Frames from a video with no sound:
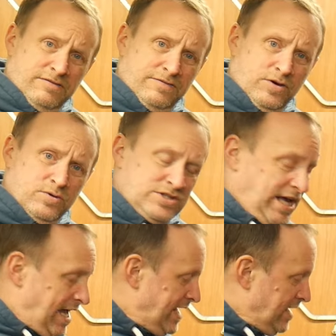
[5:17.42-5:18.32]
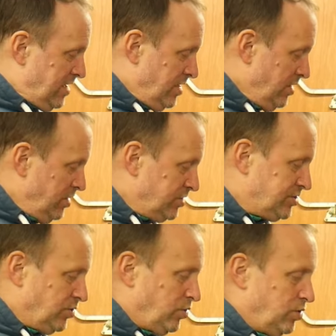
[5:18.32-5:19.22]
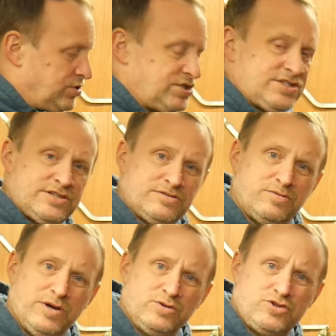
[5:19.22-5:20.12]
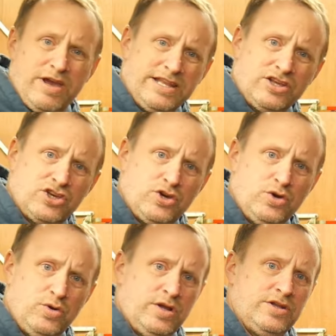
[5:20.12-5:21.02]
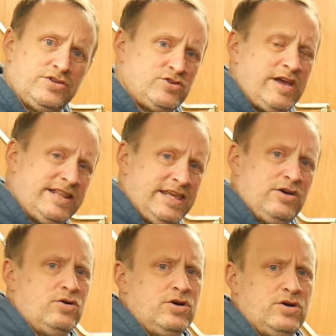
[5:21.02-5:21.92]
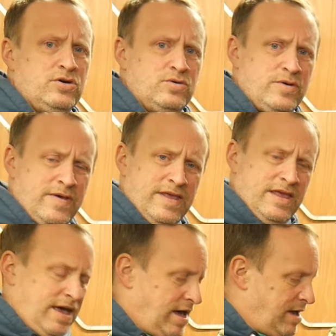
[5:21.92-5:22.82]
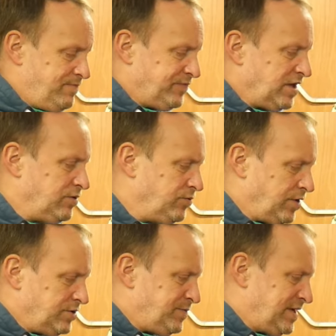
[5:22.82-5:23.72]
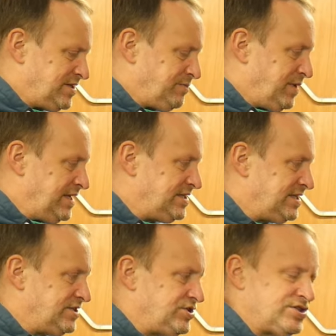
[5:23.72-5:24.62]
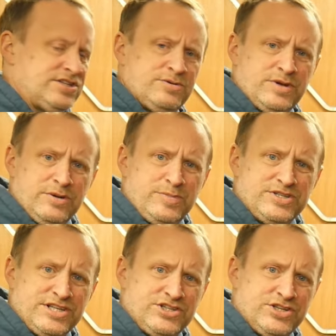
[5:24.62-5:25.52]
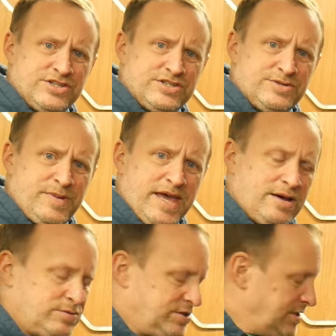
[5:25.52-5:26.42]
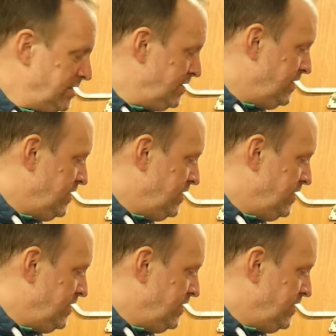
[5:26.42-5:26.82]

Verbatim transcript: fuel tank, exhaust, we'll drain the coolant, drain the oil um, and all those bits and pieces just so that we're in a position to be able to